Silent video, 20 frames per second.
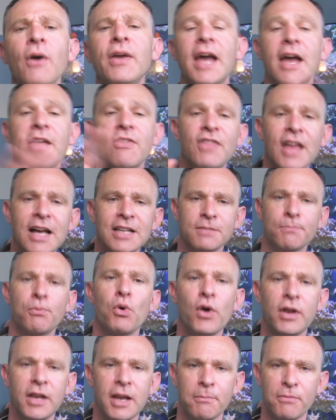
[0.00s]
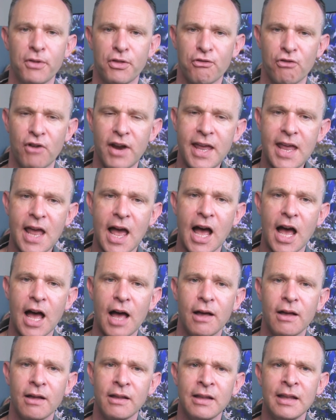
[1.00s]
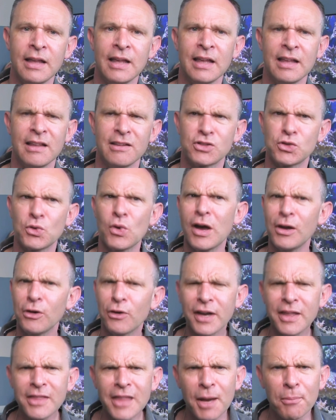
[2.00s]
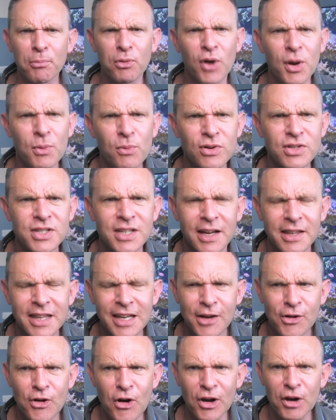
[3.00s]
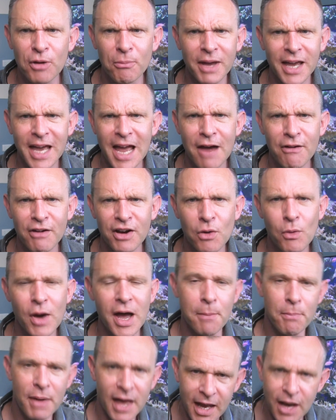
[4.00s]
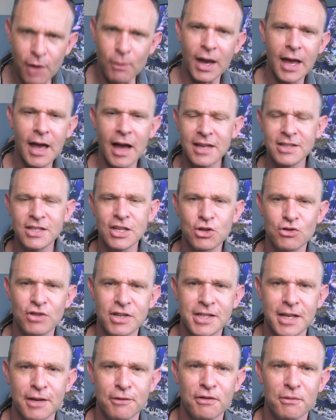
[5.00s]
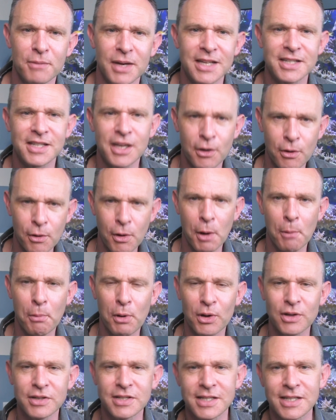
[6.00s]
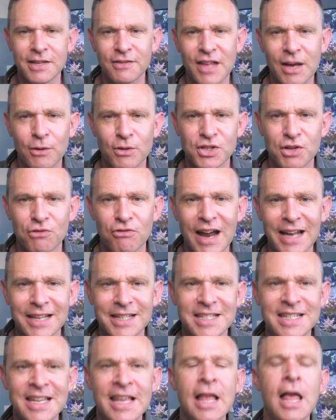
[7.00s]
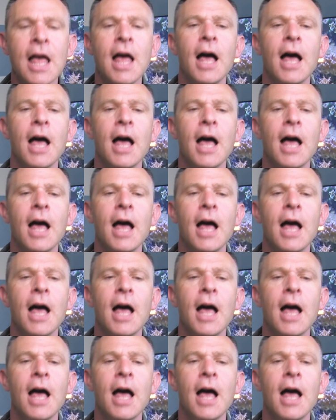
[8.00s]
Okay, that's point number 3. There's quite a lot in that point, wasn't it? I think I got a little bit carried away, but anyway, it's interesting for me, so apologies if that was a rant.